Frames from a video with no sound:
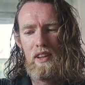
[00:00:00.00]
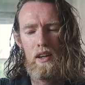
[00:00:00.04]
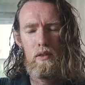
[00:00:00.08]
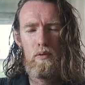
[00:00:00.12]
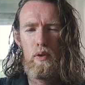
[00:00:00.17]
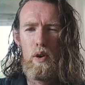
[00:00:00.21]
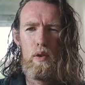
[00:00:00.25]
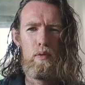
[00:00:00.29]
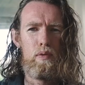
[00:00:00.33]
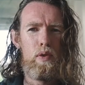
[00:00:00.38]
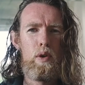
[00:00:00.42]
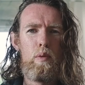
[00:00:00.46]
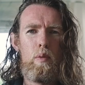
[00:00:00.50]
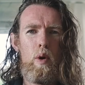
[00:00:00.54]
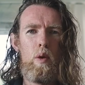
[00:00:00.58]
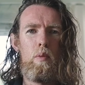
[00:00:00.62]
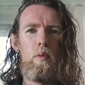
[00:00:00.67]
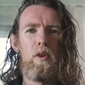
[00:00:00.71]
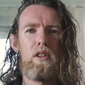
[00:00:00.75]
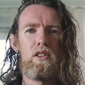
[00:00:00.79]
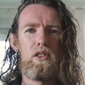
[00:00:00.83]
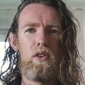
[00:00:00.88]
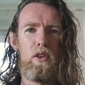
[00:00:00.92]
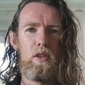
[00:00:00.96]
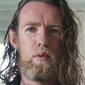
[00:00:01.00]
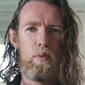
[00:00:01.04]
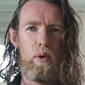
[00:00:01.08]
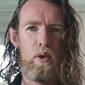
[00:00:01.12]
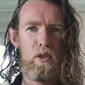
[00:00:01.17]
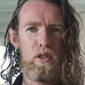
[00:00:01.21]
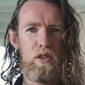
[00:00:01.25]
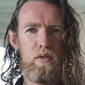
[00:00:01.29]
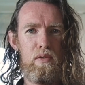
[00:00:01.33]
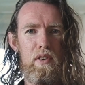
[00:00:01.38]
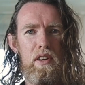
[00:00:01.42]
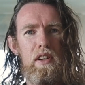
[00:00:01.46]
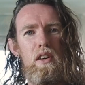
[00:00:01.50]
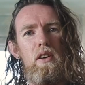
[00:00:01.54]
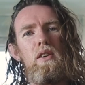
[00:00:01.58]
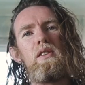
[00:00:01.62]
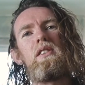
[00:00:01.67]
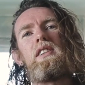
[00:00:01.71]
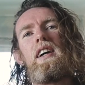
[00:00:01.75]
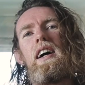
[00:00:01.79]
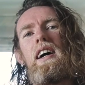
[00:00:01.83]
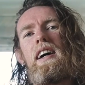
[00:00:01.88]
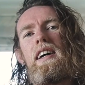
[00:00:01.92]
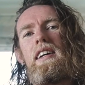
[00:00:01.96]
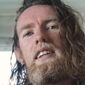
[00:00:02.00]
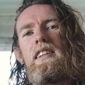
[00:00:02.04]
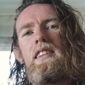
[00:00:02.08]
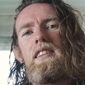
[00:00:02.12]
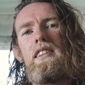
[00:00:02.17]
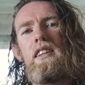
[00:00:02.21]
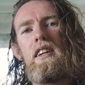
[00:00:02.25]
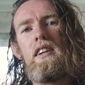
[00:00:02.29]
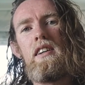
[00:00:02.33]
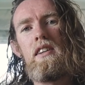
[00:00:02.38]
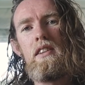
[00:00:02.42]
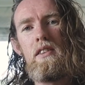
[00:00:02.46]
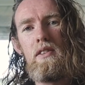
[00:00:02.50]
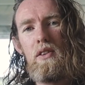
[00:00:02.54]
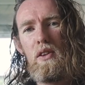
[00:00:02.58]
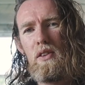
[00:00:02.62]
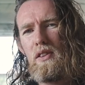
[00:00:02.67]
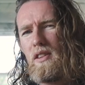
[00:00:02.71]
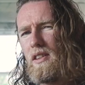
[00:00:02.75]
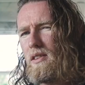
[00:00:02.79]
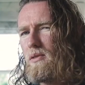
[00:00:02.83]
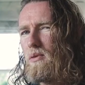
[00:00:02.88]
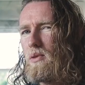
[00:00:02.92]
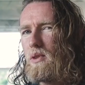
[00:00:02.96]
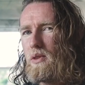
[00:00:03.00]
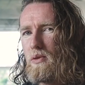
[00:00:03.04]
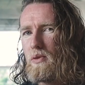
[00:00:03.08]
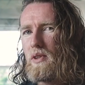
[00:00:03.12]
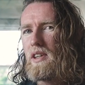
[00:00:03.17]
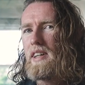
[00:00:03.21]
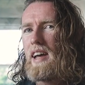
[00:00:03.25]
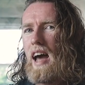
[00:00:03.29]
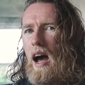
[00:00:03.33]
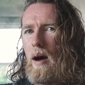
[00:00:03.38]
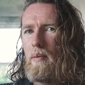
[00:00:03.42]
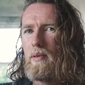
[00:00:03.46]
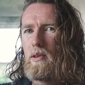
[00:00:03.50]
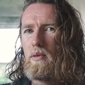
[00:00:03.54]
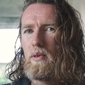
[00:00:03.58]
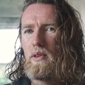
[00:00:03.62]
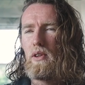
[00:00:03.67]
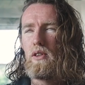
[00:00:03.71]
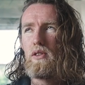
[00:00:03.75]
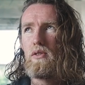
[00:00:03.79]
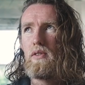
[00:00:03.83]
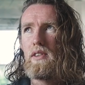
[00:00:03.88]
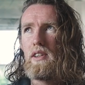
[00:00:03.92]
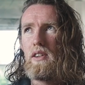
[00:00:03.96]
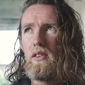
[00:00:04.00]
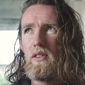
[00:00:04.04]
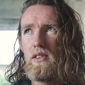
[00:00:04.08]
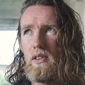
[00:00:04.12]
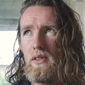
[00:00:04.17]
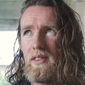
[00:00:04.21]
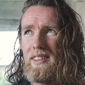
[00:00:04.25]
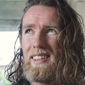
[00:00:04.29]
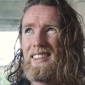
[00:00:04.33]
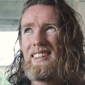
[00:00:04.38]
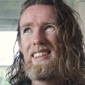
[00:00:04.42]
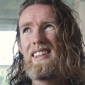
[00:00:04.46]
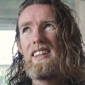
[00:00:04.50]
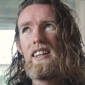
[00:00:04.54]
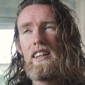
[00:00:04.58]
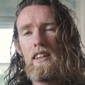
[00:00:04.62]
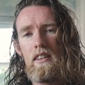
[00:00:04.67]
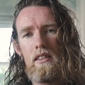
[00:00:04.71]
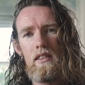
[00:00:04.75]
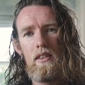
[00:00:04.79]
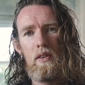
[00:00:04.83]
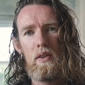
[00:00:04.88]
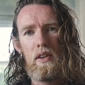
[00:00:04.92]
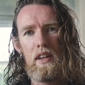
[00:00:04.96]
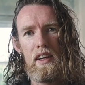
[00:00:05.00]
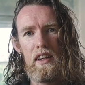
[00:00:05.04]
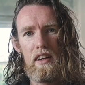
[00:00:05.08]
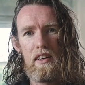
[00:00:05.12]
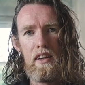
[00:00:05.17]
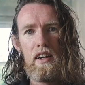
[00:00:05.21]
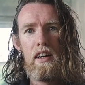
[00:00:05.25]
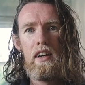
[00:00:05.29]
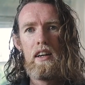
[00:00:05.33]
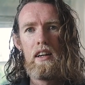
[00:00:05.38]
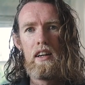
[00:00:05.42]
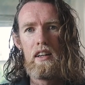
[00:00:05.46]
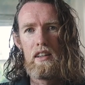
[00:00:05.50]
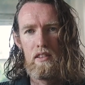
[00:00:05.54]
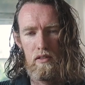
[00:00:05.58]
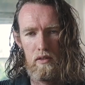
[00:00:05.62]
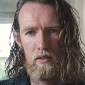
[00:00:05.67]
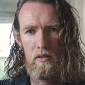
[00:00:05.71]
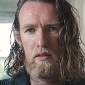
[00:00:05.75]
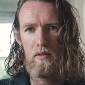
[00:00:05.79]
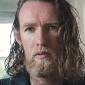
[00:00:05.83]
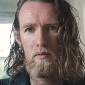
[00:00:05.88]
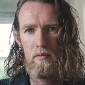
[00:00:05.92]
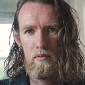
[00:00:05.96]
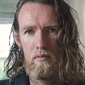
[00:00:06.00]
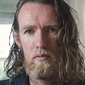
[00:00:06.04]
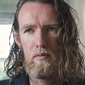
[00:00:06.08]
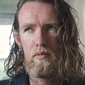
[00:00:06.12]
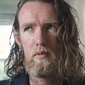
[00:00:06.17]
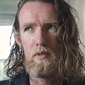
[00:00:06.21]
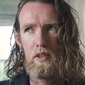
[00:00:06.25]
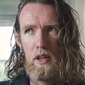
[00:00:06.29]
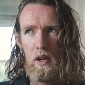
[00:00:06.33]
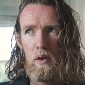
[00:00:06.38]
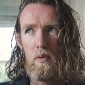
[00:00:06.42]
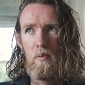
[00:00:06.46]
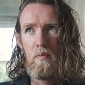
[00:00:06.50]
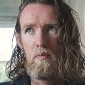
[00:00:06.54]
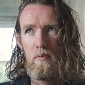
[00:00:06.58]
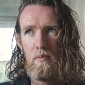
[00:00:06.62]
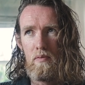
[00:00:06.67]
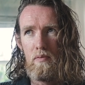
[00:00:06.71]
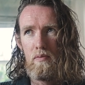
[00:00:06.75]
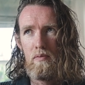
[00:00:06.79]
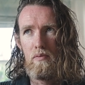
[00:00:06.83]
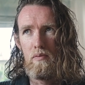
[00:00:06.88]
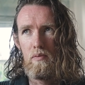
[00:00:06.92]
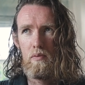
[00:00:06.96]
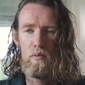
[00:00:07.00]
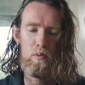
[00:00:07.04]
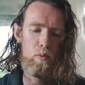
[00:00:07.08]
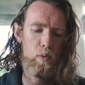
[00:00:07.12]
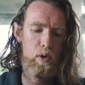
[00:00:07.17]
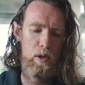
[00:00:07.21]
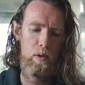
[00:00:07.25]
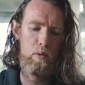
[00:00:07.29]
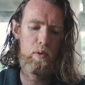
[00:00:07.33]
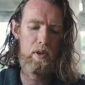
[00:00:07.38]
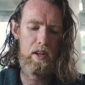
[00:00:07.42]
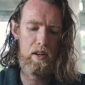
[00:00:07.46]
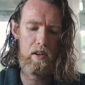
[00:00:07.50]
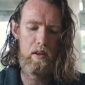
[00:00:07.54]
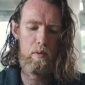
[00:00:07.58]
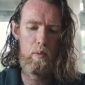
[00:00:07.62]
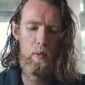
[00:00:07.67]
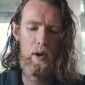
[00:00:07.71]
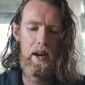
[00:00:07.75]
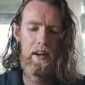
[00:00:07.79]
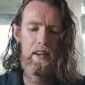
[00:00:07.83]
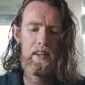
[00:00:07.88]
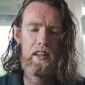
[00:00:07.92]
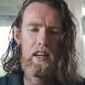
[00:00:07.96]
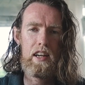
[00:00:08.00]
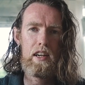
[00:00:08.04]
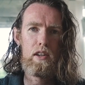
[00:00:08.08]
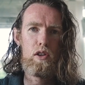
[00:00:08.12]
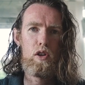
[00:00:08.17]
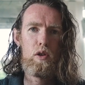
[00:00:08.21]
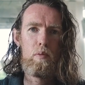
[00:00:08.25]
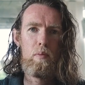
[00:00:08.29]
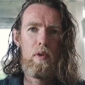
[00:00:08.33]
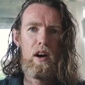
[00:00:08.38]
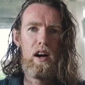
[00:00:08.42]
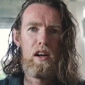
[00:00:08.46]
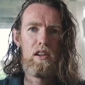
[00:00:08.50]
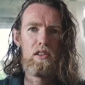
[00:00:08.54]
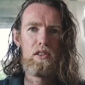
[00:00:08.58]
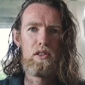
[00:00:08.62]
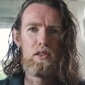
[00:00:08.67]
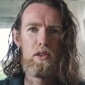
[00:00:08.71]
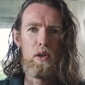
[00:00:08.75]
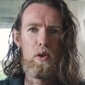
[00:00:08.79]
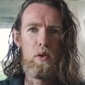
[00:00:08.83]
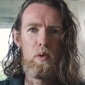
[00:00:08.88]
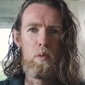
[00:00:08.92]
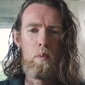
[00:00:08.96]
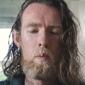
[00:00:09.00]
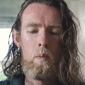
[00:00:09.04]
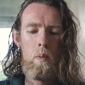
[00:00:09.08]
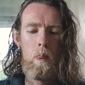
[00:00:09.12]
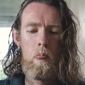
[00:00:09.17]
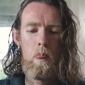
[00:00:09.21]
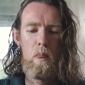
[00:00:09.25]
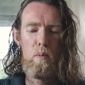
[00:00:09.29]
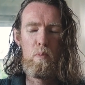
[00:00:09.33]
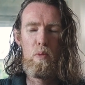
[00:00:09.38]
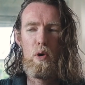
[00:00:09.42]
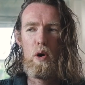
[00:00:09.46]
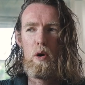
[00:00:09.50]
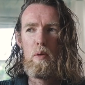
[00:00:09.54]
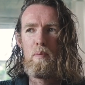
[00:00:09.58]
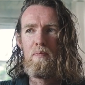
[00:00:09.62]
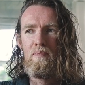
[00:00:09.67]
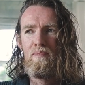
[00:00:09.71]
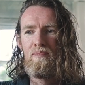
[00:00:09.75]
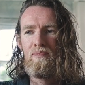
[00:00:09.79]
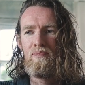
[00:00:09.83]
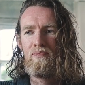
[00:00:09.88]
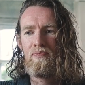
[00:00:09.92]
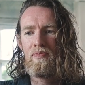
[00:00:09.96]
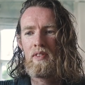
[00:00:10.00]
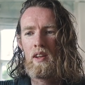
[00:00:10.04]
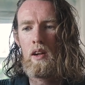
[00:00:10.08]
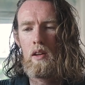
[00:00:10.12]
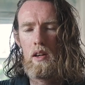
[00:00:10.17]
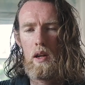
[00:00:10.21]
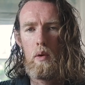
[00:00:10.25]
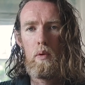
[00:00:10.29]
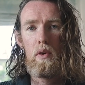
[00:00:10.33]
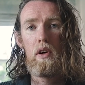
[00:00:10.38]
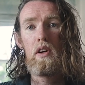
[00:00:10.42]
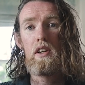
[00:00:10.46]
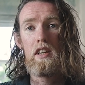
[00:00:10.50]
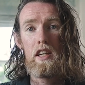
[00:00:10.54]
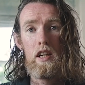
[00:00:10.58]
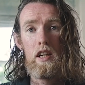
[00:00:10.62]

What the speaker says: for a few more months, I was posting videos, and nothing was really happening with those videos. I was like, okay, we had hit a good milestone, but Now we got to